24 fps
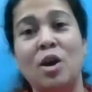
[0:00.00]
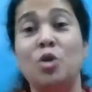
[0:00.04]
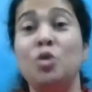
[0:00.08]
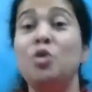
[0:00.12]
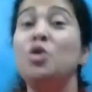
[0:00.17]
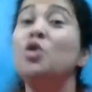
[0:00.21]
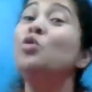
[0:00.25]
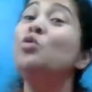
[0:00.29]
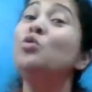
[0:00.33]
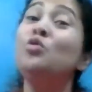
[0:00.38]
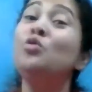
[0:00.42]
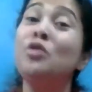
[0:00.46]

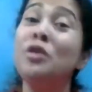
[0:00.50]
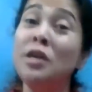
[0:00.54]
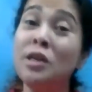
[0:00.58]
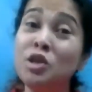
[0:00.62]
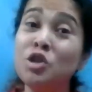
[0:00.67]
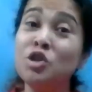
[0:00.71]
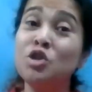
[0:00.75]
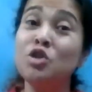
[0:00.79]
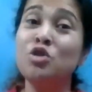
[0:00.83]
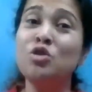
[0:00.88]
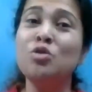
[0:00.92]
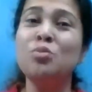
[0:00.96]
You
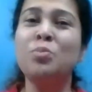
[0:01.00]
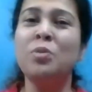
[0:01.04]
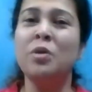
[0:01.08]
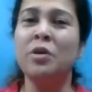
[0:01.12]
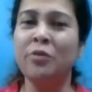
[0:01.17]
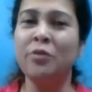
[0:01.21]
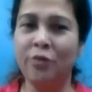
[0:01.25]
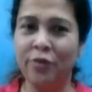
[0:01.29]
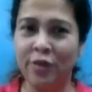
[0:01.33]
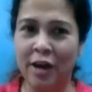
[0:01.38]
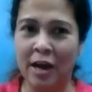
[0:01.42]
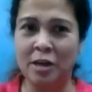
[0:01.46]
reach to
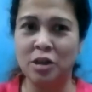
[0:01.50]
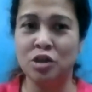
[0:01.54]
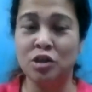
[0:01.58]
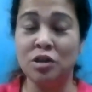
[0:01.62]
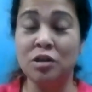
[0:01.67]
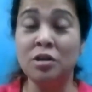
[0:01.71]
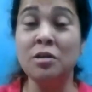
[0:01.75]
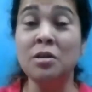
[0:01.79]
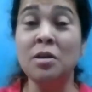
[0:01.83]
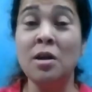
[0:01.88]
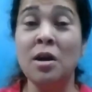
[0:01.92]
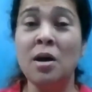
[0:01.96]

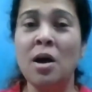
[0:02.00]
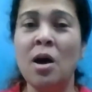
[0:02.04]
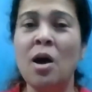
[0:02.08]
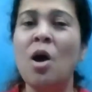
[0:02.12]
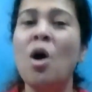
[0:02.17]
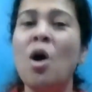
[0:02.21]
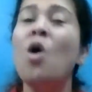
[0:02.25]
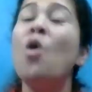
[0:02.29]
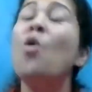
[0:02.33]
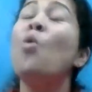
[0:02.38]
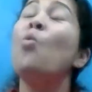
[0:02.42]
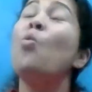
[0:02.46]
perfection
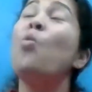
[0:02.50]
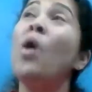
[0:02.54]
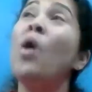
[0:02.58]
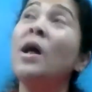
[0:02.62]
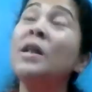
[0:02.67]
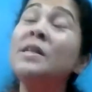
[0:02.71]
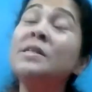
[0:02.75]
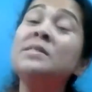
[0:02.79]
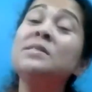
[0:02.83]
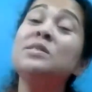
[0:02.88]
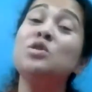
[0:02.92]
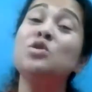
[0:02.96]

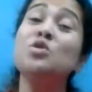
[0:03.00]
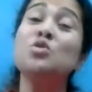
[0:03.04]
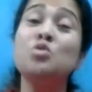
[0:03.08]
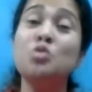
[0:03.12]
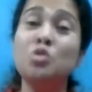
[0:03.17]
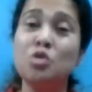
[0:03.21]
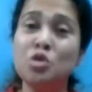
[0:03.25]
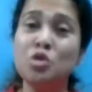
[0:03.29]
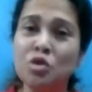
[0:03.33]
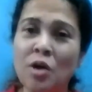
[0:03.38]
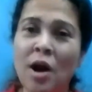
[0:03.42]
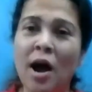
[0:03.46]
once you
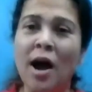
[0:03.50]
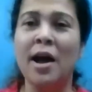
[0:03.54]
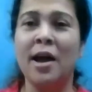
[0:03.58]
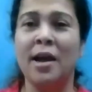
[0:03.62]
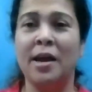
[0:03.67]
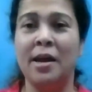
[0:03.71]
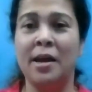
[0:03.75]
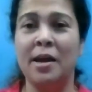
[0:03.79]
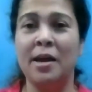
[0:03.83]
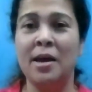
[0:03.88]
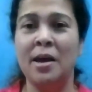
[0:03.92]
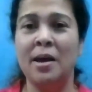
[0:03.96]

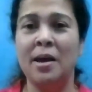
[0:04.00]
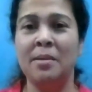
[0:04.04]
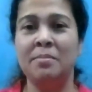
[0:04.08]
try.